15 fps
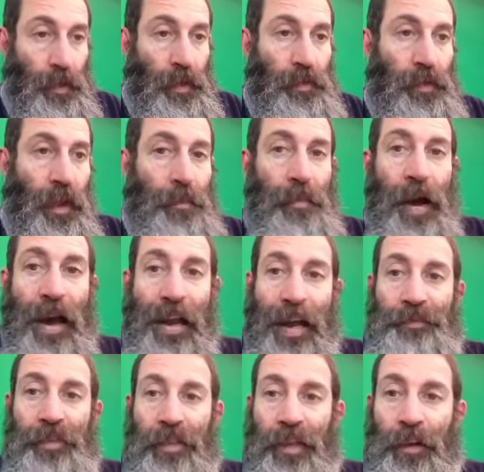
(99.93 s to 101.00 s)
So I might
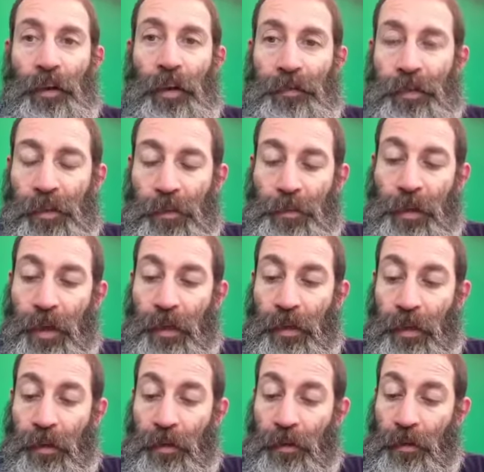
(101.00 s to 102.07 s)
have to take it off the
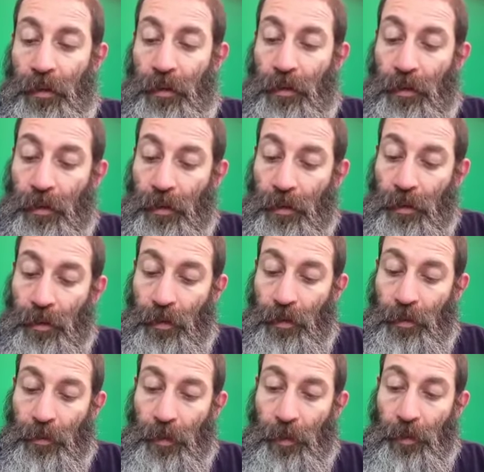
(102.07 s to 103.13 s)
speaker,
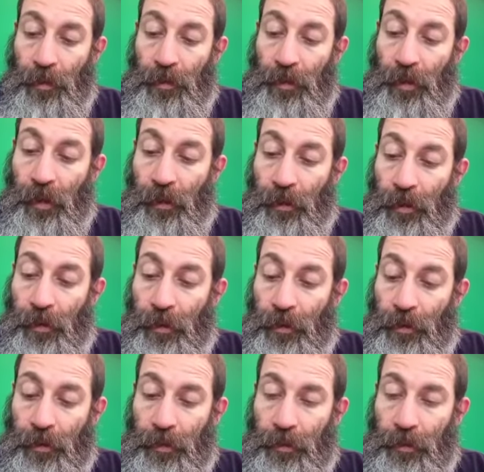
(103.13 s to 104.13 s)
but we'll see how it goes.